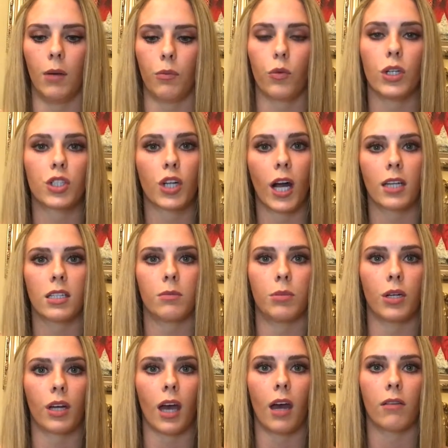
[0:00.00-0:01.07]
We try to
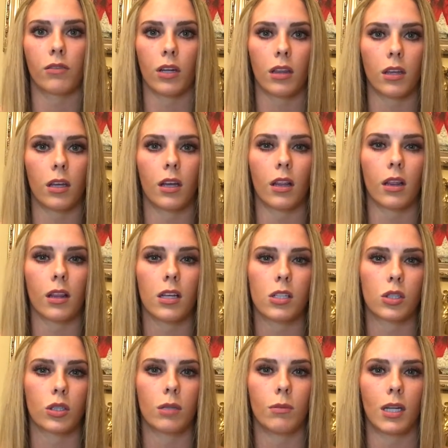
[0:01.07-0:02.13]
book everything at
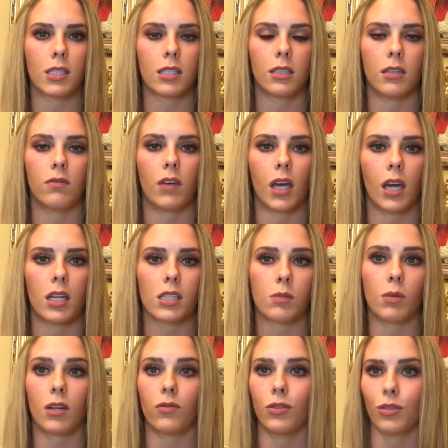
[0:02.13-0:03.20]
least 3 months in advance,
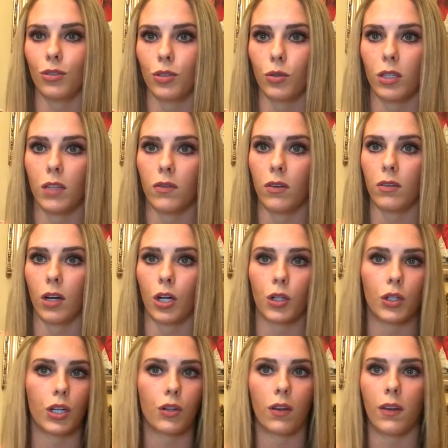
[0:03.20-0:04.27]
but if you can do it even
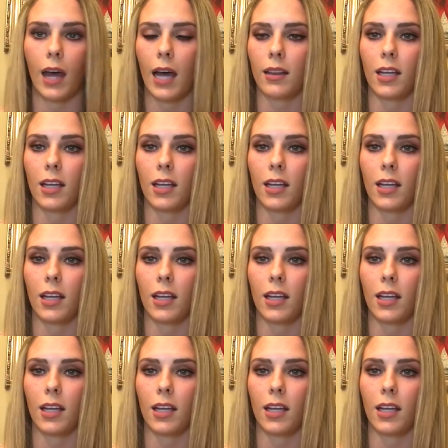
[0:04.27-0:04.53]
earlier than that,